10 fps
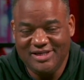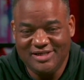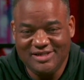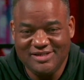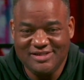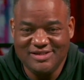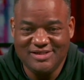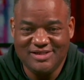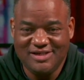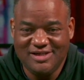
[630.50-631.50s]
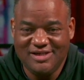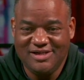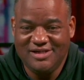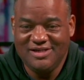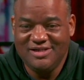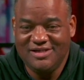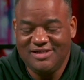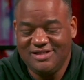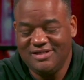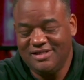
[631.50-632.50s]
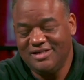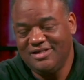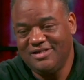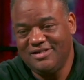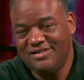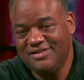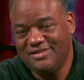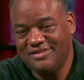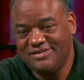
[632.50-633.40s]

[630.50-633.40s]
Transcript: The person shown says nothing.